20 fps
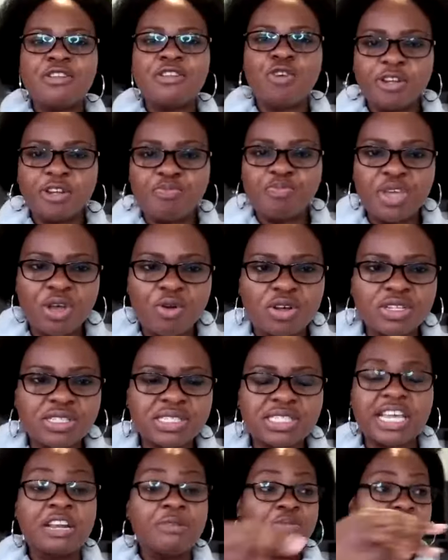not be
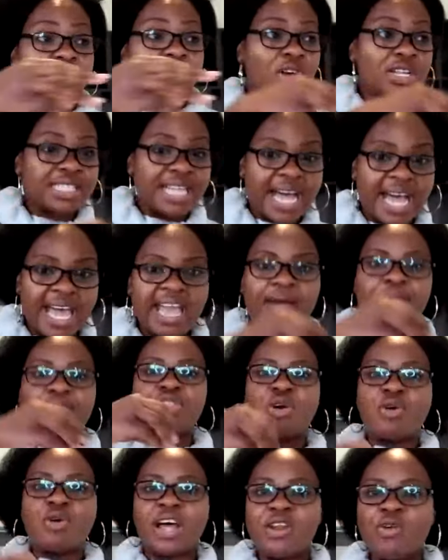concerned because I am
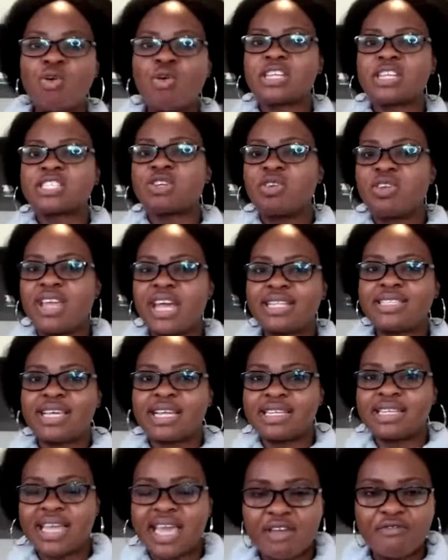the one who has
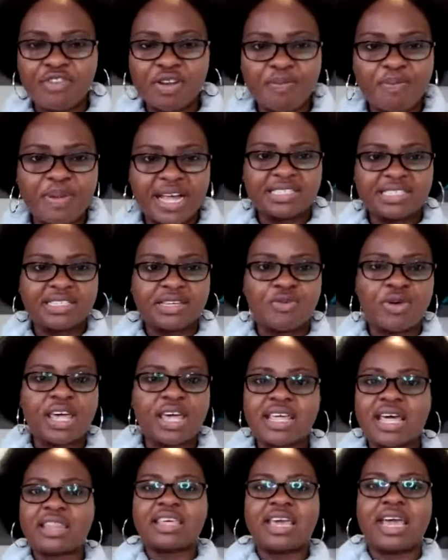created everybody,
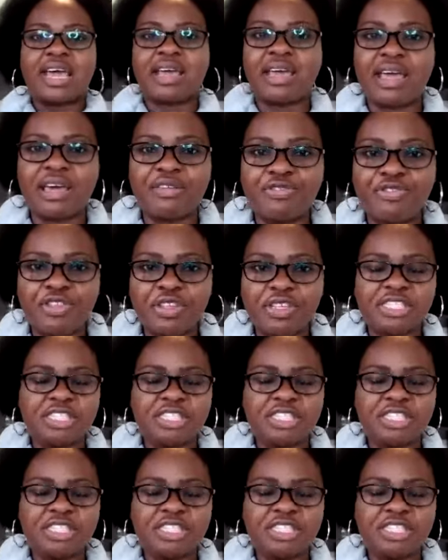whether they are atheists,